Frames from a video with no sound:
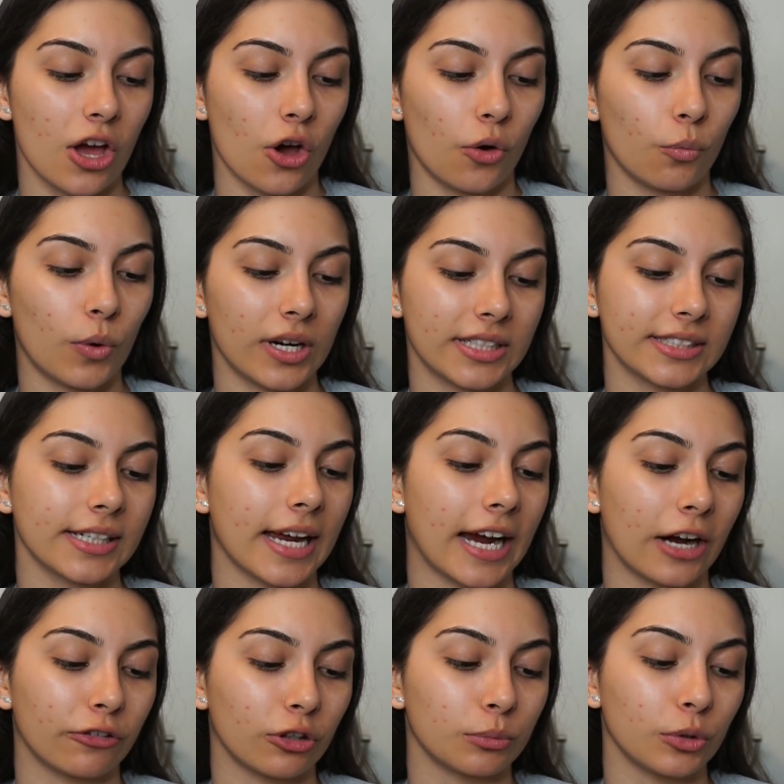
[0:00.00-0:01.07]
what is the
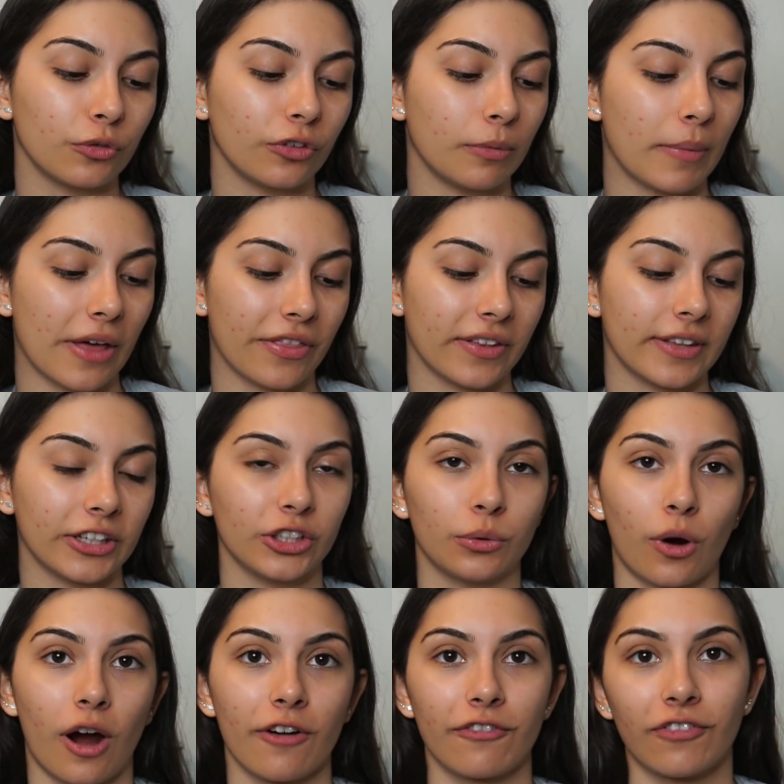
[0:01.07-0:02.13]
hair removal method that
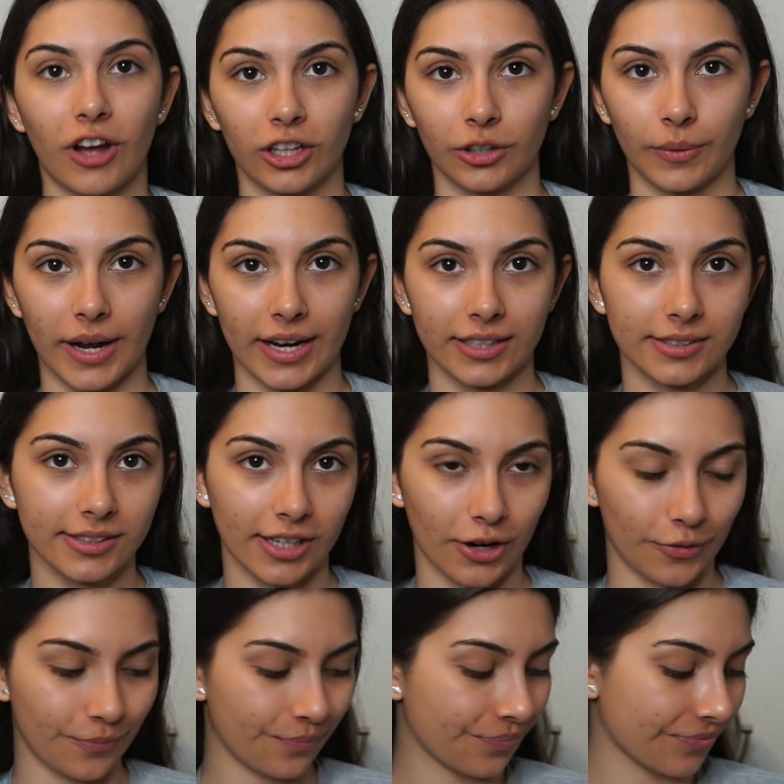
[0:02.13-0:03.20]
you are following?
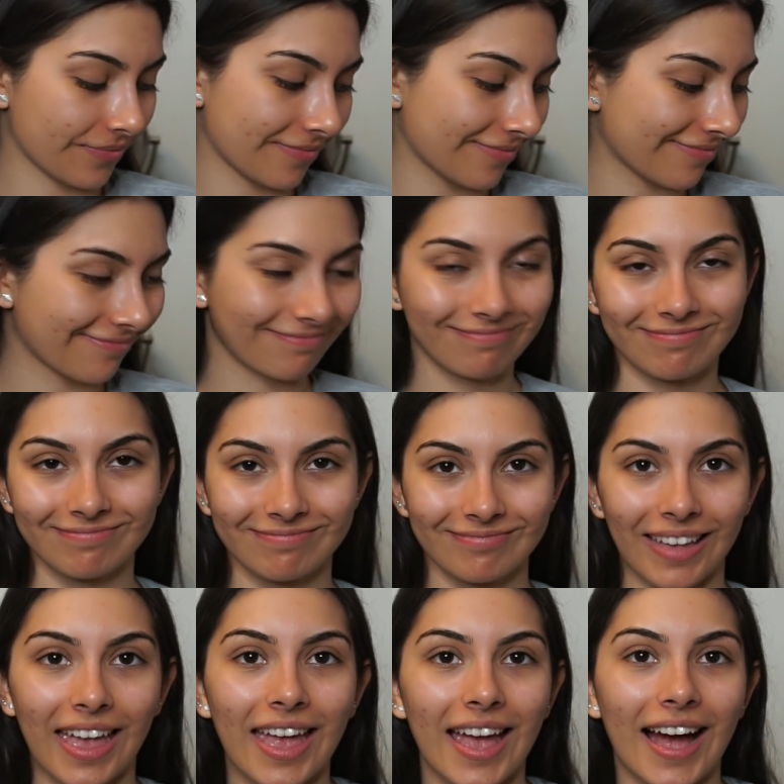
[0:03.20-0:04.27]
So
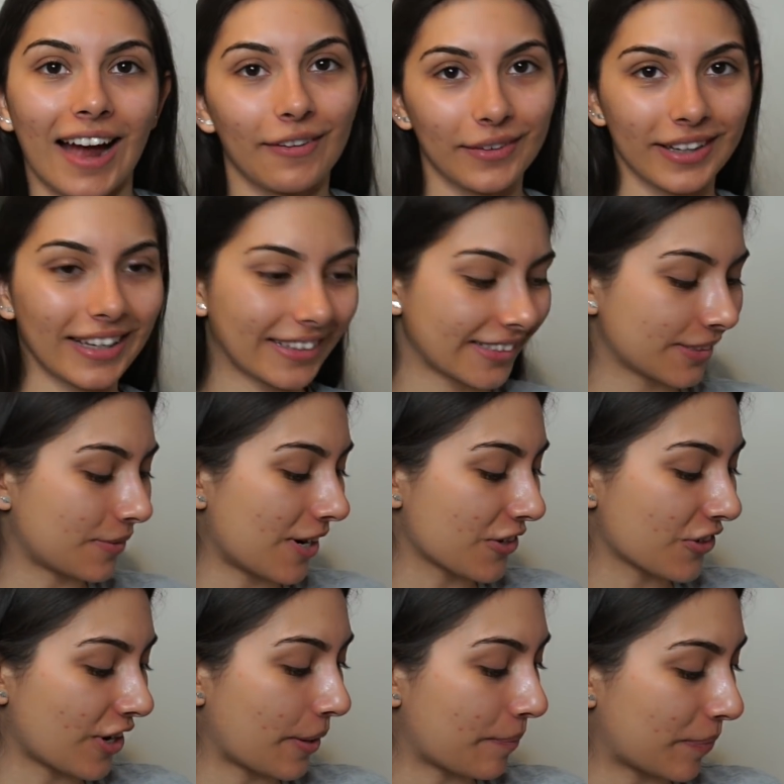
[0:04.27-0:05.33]
I really like this
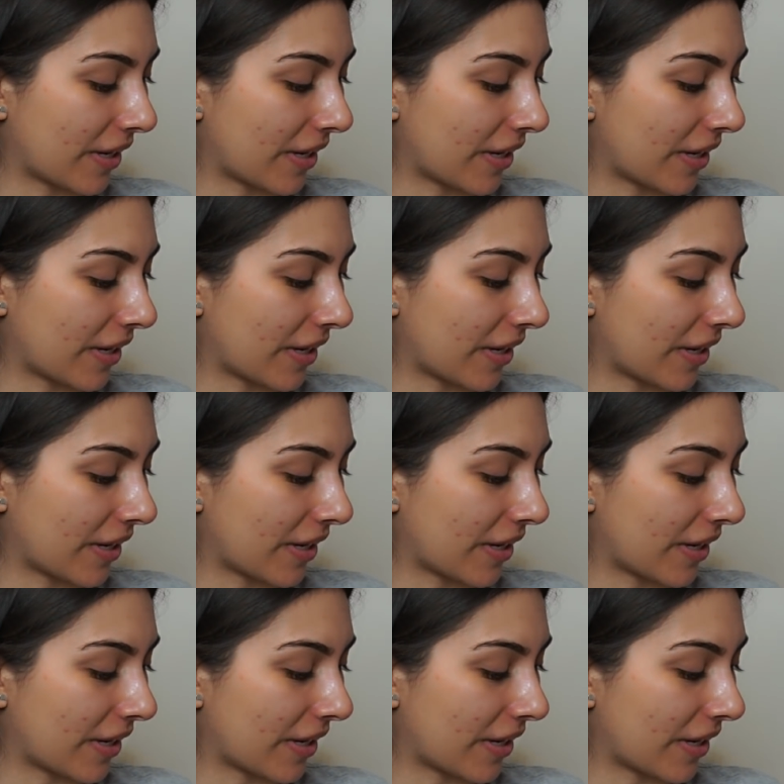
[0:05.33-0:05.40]
question